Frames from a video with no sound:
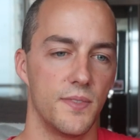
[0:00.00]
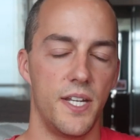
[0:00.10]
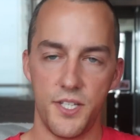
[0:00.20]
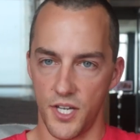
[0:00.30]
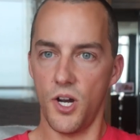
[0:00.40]

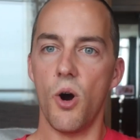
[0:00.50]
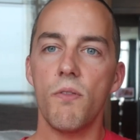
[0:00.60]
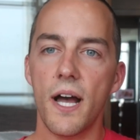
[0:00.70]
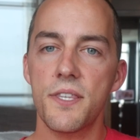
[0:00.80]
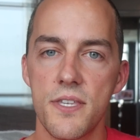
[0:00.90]
And I said,
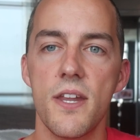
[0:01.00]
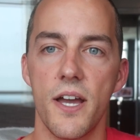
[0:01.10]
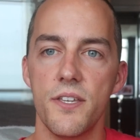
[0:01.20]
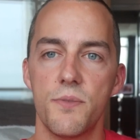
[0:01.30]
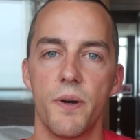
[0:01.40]
Oh, that's
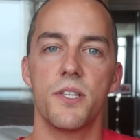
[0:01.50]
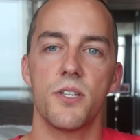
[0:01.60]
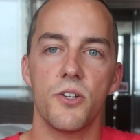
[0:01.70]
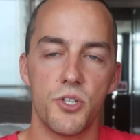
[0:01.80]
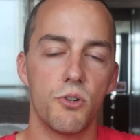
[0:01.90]
nice, but
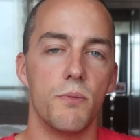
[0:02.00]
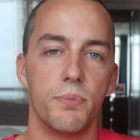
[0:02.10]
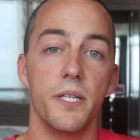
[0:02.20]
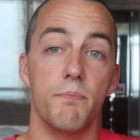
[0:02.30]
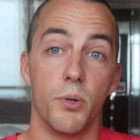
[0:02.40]
it's also
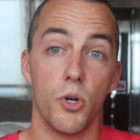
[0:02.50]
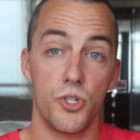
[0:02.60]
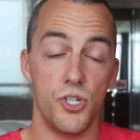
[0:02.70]
complete bull.